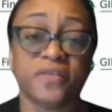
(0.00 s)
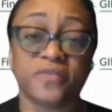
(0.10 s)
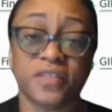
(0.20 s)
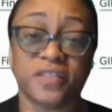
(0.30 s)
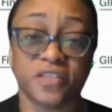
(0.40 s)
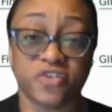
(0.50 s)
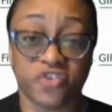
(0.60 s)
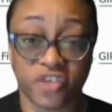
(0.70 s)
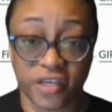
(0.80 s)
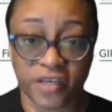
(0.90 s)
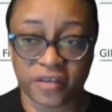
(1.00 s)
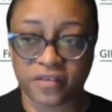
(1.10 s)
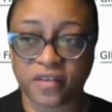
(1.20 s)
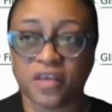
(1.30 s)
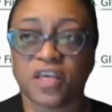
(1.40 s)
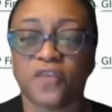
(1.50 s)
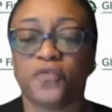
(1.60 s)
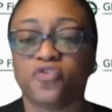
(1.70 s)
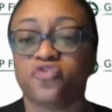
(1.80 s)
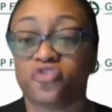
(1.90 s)
definitely suggest if
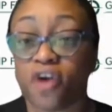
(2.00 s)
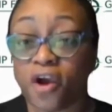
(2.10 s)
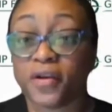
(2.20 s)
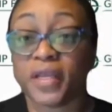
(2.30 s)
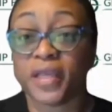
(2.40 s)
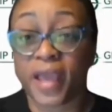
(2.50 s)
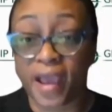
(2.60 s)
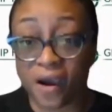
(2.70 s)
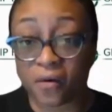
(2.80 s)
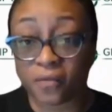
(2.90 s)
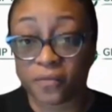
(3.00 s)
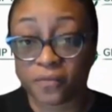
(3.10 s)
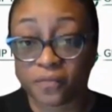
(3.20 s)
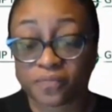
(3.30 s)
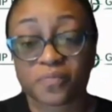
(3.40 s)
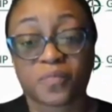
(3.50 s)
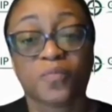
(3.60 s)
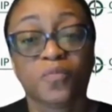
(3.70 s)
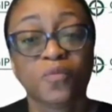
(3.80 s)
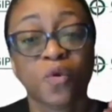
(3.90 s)
you're starting out,
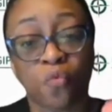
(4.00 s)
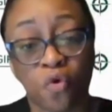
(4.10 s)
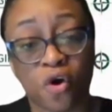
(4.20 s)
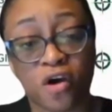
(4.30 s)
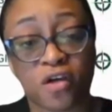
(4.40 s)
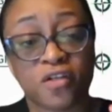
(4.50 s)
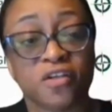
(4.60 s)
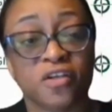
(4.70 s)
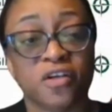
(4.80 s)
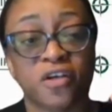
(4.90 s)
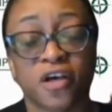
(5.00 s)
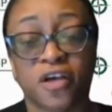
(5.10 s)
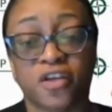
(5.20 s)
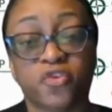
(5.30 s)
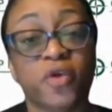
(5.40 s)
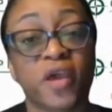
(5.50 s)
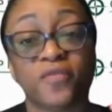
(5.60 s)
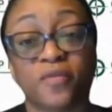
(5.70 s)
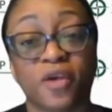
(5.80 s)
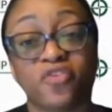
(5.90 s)
one, you
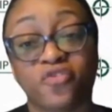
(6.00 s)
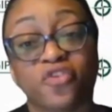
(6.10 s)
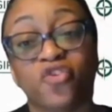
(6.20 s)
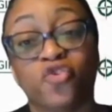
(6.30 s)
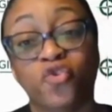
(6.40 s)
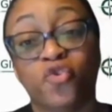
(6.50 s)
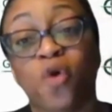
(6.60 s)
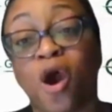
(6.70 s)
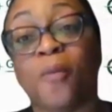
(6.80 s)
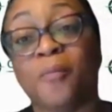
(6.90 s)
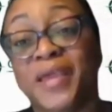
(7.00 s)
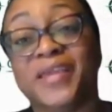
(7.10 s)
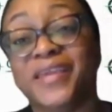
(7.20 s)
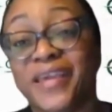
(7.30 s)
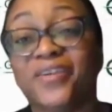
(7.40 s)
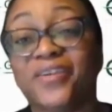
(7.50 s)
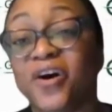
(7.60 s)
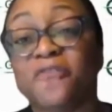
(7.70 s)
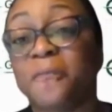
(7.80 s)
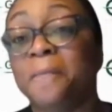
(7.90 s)
have to make sure that you are making
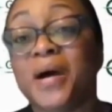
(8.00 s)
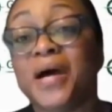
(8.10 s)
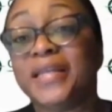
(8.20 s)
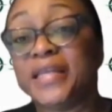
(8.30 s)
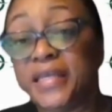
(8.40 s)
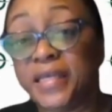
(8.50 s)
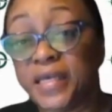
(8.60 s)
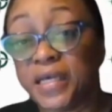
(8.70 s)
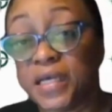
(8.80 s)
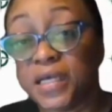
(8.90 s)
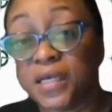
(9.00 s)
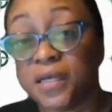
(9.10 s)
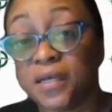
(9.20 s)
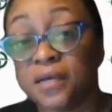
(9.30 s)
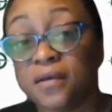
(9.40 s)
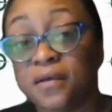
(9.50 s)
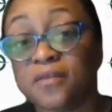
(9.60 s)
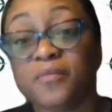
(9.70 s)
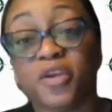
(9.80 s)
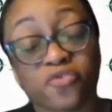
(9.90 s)
enough money
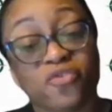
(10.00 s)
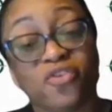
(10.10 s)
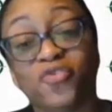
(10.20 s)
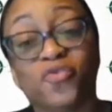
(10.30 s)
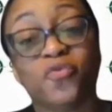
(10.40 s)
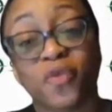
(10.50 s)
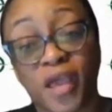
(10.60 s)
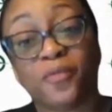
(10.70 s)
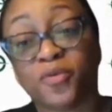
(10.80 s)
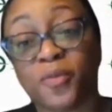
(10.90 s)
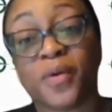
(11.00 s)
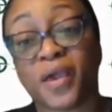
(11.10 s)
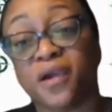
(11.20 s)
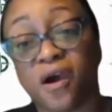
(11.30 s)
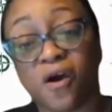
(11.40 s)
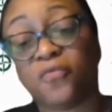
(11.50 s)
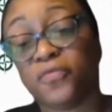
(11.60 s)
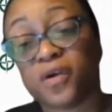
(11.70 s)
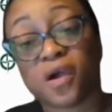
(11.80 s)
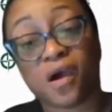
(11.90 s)
to make sure that you're able to pay off
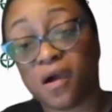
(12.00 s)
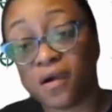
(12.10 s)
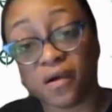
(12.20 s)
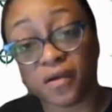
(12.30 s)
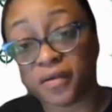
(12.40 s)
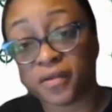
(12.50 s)
the card.